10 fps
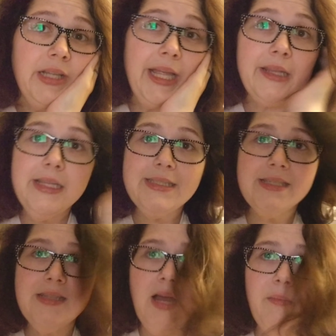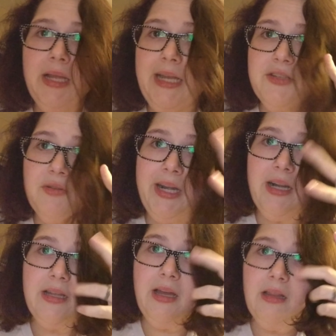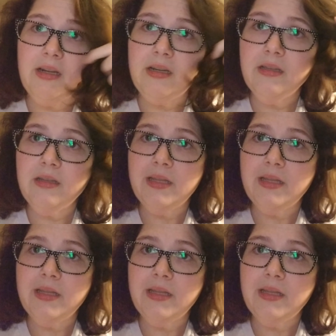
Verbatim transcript: and this is not my natural hair color.